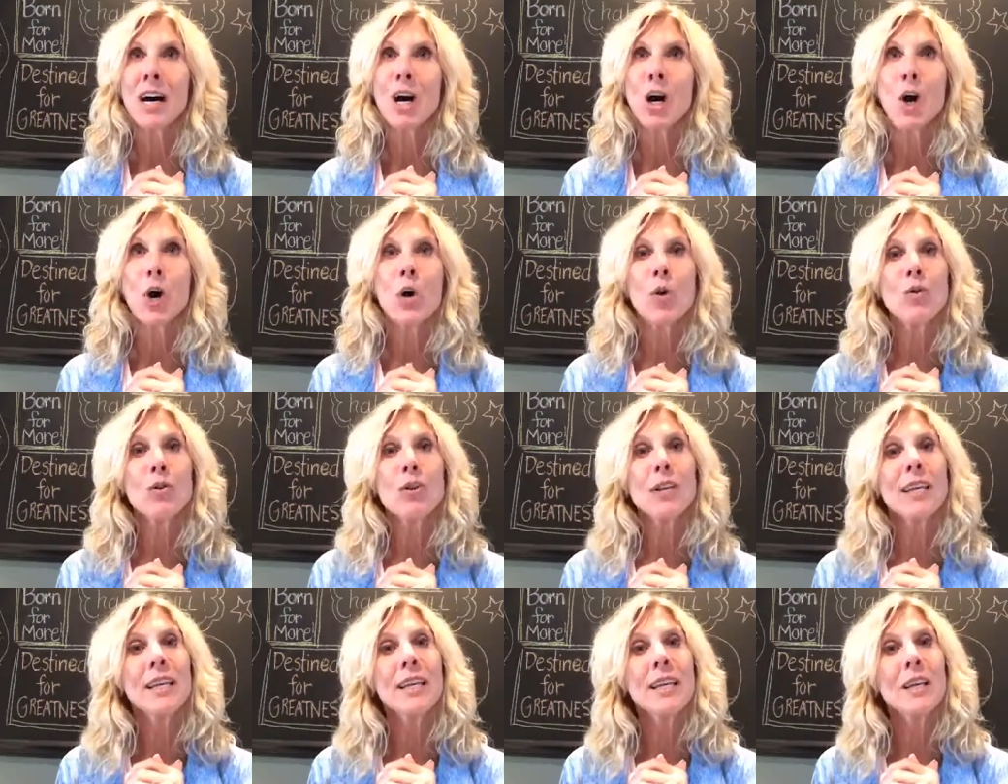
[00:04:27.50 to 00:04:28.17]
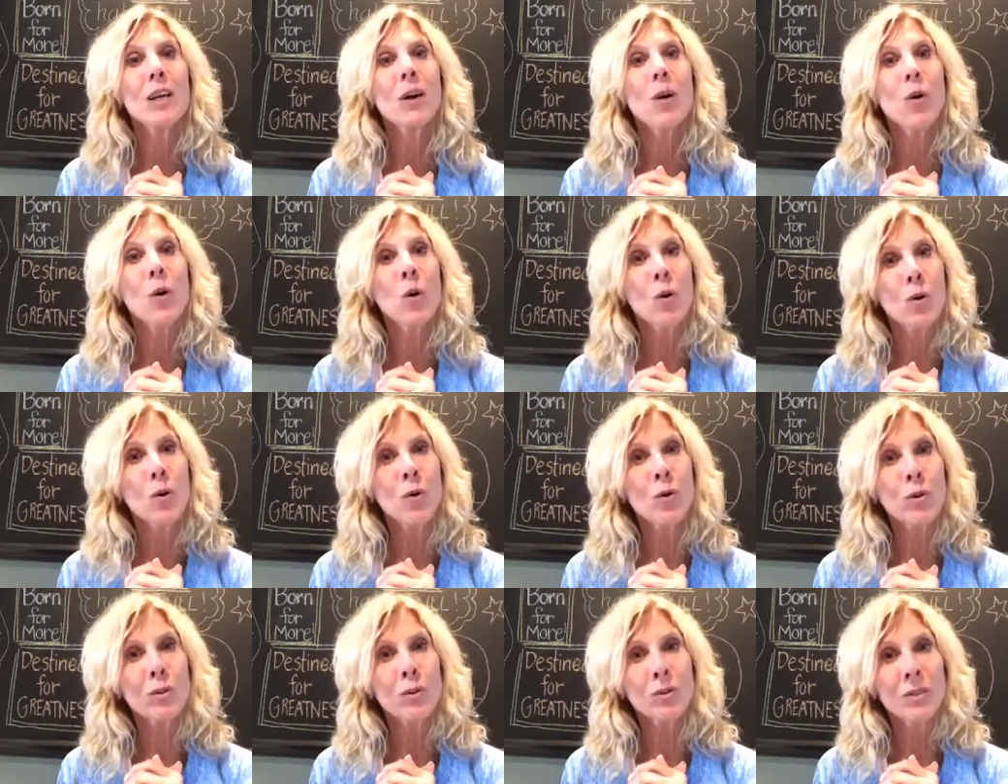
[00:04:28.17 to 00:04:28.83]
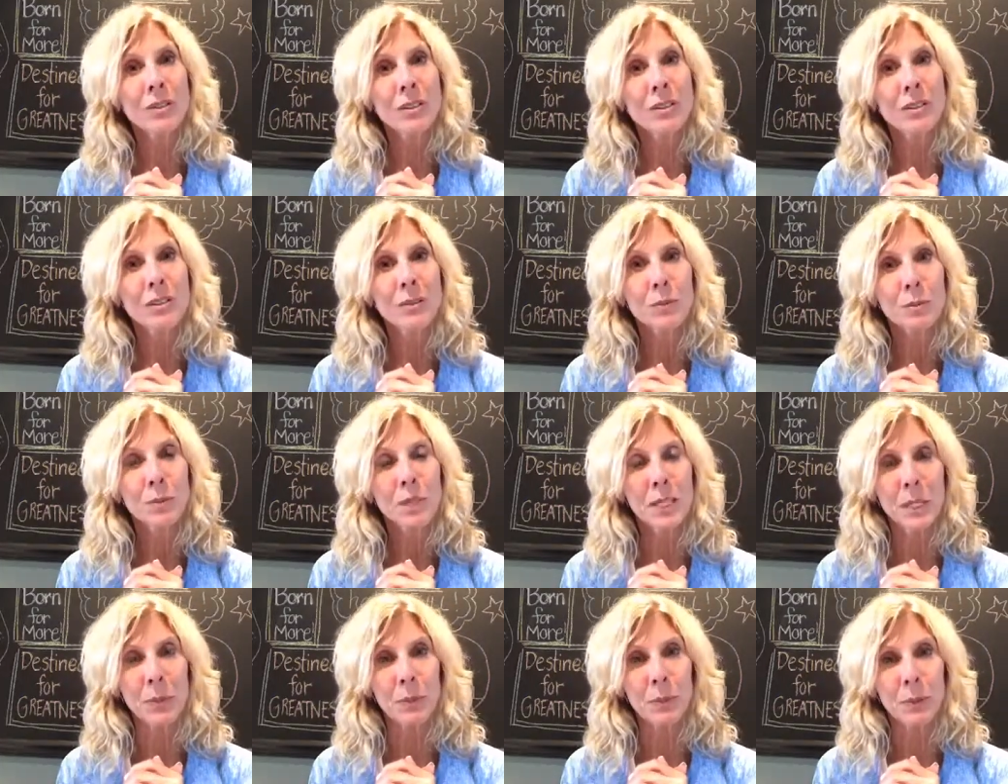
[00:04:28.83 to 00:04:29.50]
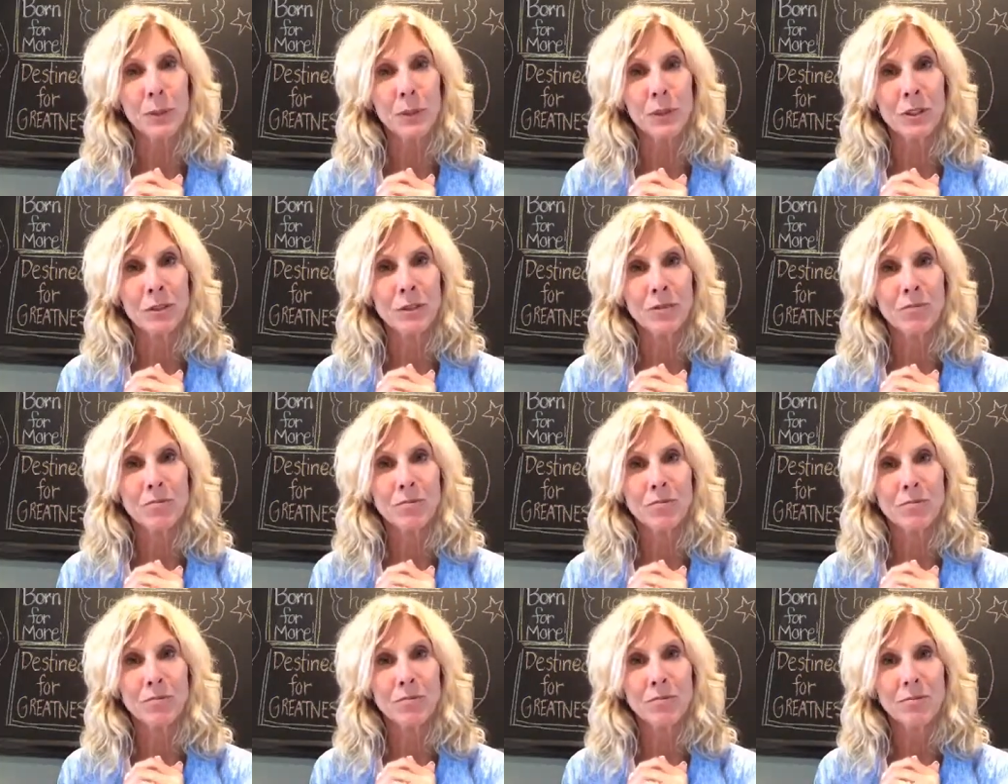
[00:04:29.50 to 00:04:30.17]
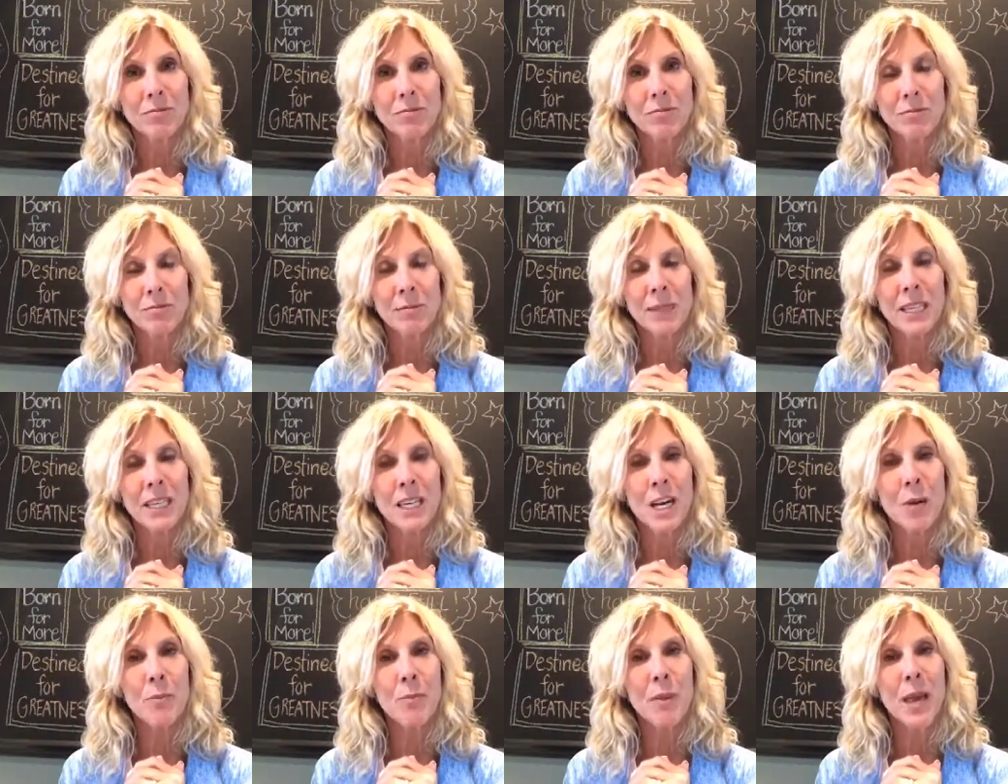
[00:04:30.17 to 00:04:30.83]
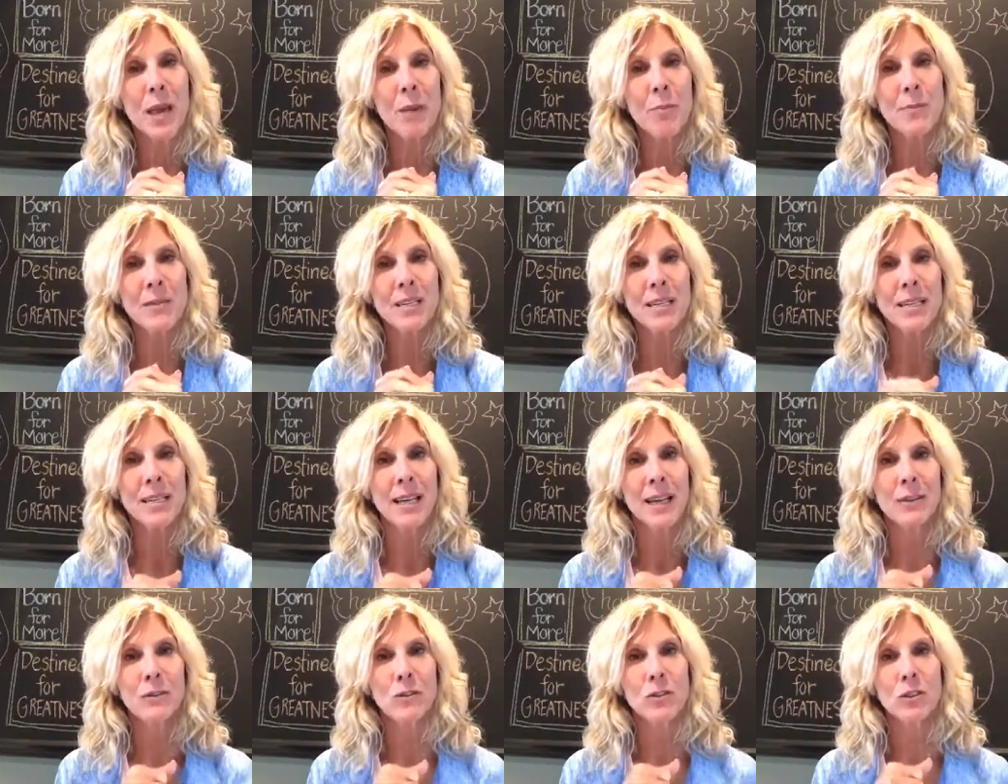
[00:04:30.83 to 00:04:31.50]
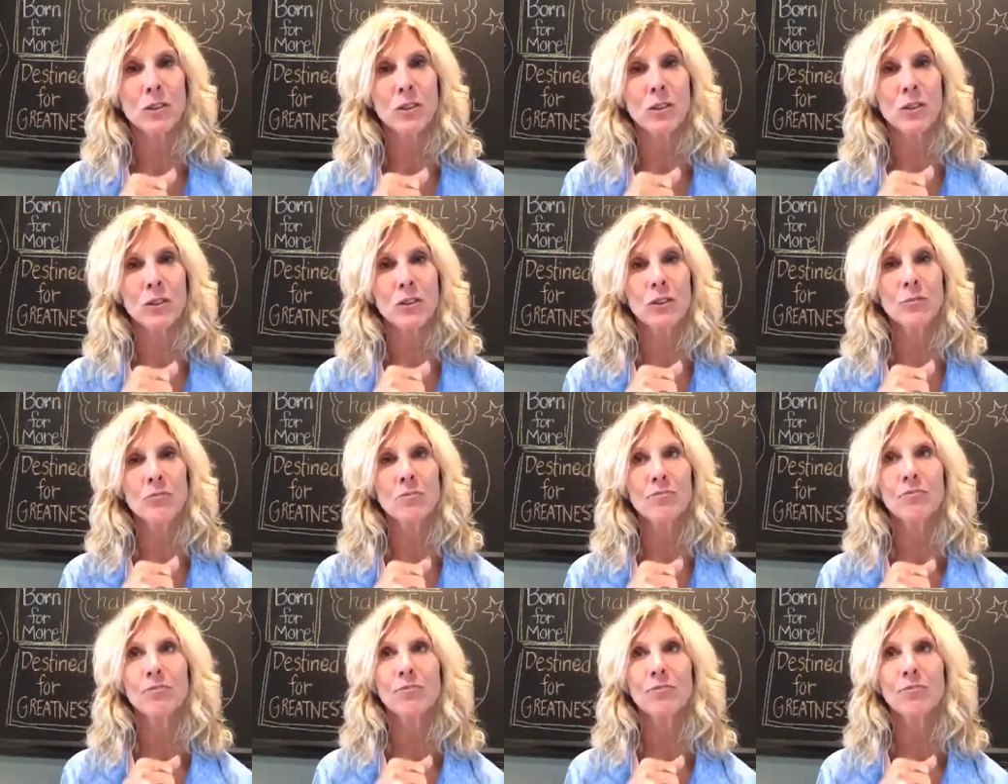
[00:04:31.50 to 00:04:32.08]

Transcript: only old people become empty nesters.